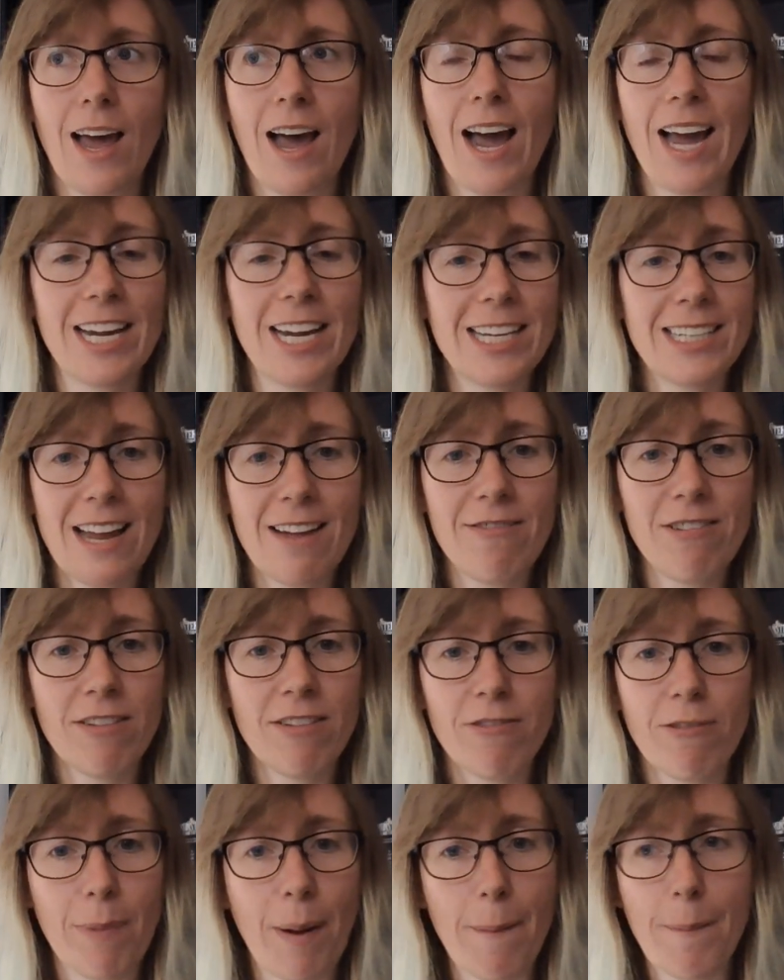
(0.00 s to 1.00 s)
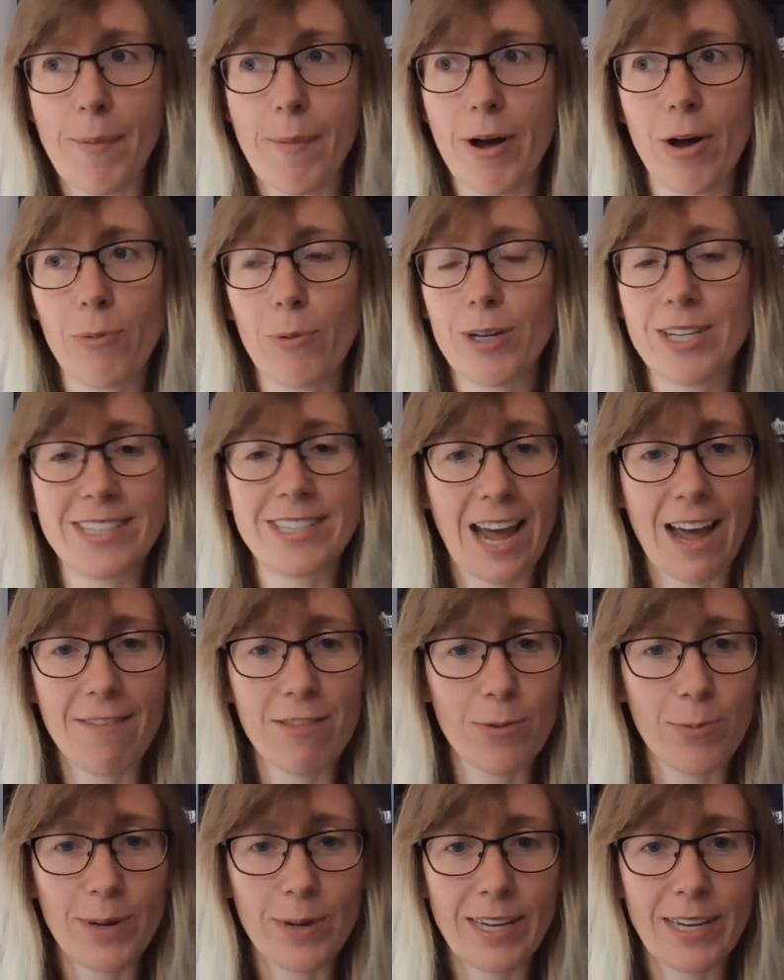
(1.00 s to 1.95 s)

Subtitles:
I could never even remember what day of the